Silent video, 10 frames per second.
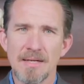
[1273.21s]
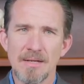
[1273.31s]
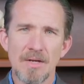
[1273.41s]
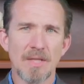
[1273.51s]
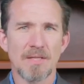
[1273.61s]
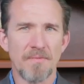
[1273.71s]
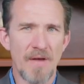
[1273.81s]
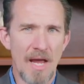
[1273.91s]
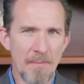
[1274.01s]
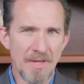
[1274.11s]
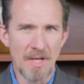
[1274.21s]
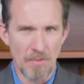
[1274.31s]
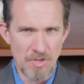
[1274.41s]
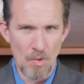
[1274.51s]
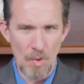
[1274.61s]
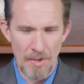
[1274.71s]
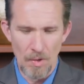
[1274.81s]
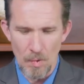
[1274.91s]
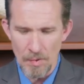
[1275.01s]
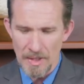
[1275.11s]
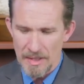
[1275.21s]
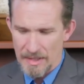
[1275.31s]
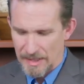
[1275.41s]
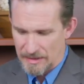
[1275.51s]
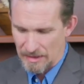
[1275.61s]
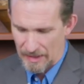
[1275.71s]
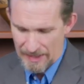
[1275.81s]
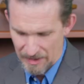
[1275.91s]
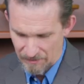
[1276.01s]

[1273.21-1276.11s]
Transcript: Look at the famine that was going on in the land